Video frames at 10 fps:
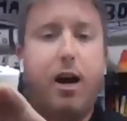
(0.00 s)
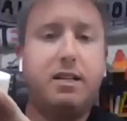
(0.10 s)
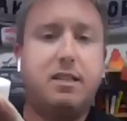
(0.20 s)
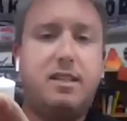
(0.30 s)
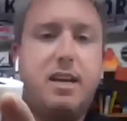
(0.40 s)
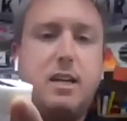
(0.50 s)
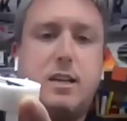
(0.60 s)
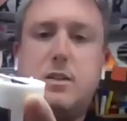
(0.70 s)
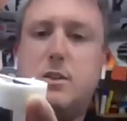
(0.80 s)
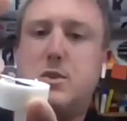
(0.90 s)
I just take
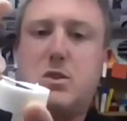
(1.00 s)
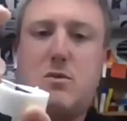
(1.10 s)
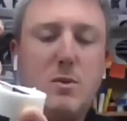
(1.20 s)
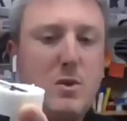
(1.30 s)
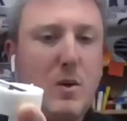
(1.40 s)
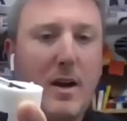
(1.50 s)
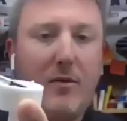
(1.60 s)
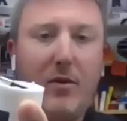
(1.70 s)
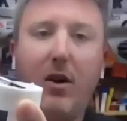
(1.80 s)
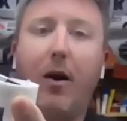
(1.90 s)
like a little
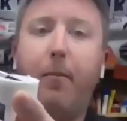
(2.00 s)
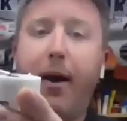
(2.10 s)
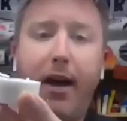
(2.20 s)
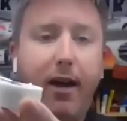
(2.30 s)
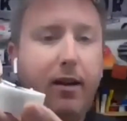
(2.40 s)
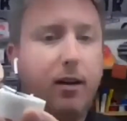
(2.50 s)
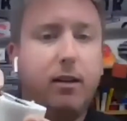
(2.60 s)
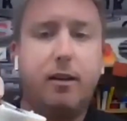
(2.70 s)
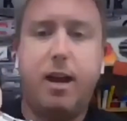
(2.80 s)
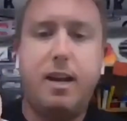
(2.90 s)
screwdriver, a pen,
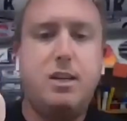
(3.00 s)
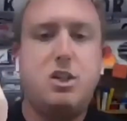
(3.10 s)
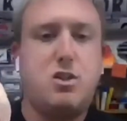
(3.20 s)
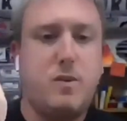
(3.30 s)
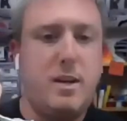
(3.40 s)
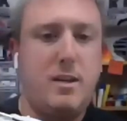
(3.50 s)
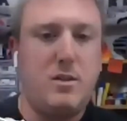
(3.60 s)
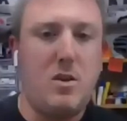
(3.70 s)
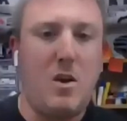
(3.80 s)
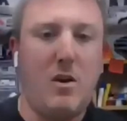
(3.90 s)
a, any straight
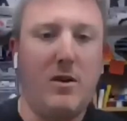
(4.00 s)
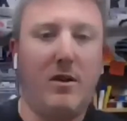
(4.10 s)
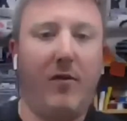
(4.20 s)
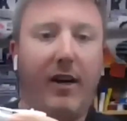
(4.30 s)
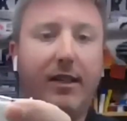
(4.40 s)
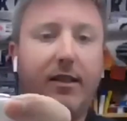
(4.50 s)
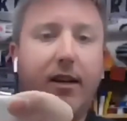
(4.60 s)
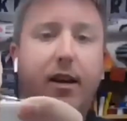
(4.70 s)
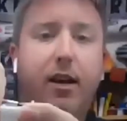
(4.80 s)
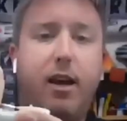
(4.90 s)
hard device,
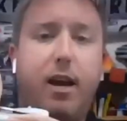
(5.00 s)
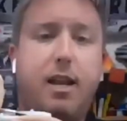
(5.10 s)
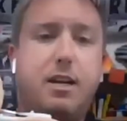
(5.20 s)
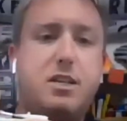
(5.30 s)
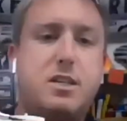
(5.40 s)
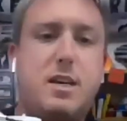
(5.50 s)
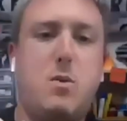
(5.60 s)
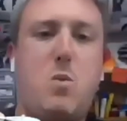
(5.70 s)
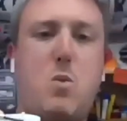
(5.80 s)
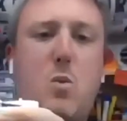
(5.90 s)
and I just
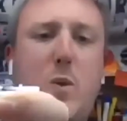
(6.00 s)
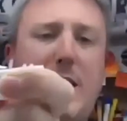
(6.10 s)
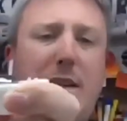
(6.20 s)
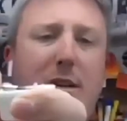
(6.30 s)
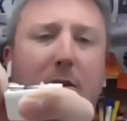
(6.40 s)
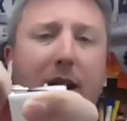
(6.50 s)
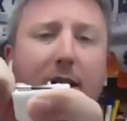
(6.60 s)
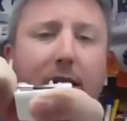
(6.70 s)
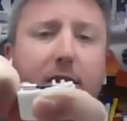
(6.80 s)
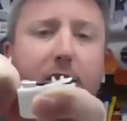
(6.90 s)
kind of wiggle it
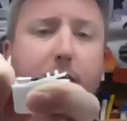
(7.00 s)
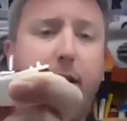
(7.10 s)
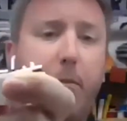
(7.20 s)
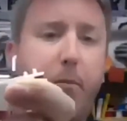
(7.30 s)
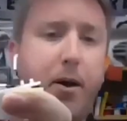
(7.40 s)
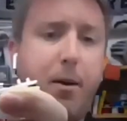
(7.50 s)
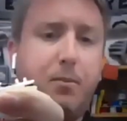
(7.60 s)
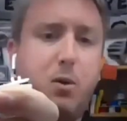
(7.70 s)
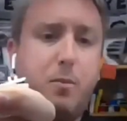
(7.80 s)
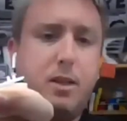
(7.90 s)
around until it
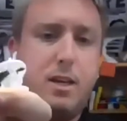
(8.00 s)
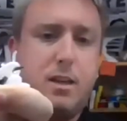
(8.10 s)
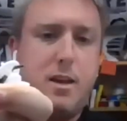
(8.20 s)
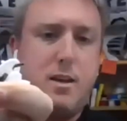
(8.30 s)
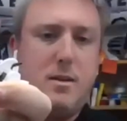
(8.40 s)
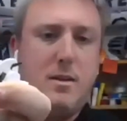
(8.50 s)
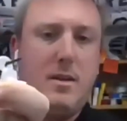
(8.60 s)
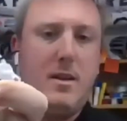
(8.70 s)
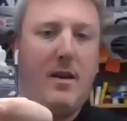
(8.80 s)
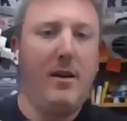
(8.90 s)
pops open like that.
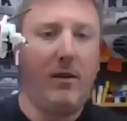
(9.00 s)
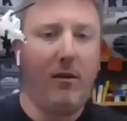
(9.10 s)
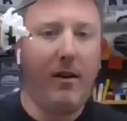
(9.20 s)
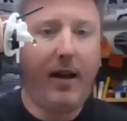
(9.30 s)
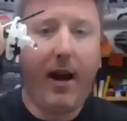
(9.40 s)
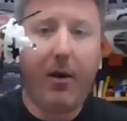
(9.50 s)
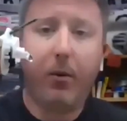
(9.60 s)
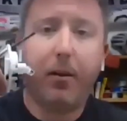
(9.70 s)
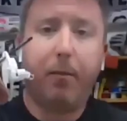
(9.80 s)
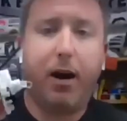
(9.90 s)
All right.
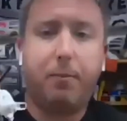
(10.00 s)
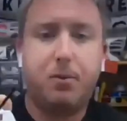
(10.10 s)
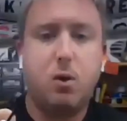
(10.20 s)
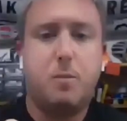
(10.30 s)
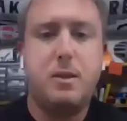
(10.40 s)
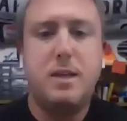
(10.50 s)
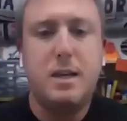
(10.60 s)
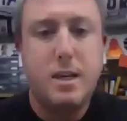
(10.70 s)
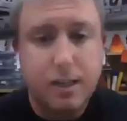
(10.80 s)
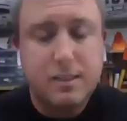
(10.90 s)
And when it pops open, the
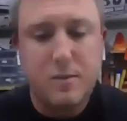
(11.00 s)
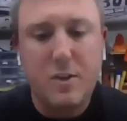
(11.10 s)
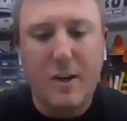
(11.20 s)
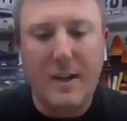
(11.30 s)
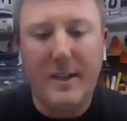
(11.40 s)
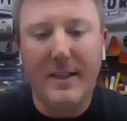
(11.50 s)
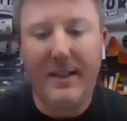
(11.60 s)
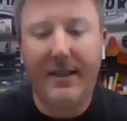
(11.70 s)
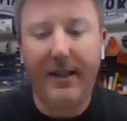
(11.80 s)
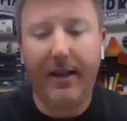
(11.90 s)
guts of your
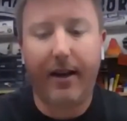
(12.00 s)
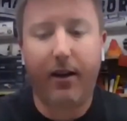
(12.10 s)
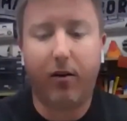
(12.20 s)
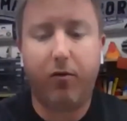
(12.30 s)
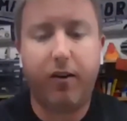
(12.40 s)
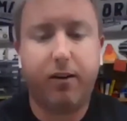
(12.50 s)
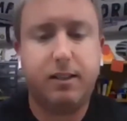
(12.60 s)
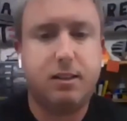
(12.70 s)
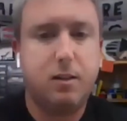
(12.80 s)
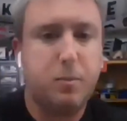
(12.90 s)
LED tea light are
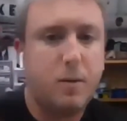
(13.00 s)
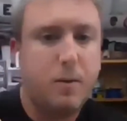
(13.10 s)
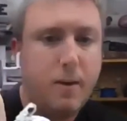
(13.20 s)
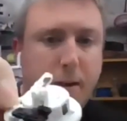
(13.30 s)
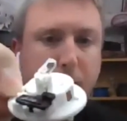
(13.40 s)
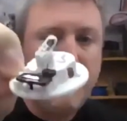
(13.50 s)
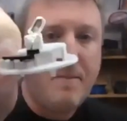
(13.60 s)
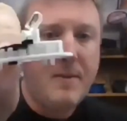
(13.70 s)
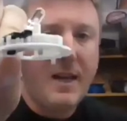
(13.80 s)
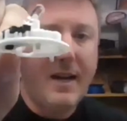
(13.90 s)
very simple
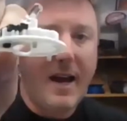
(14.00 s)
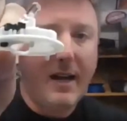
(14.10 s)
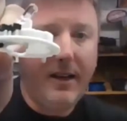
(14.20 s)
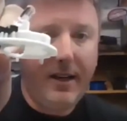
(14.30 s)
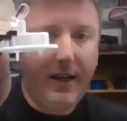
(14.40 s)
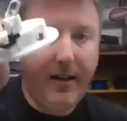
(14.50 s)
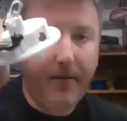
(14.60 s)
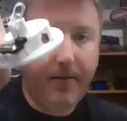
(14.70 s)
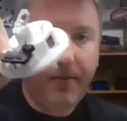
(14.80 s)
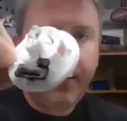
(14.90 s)
an LED.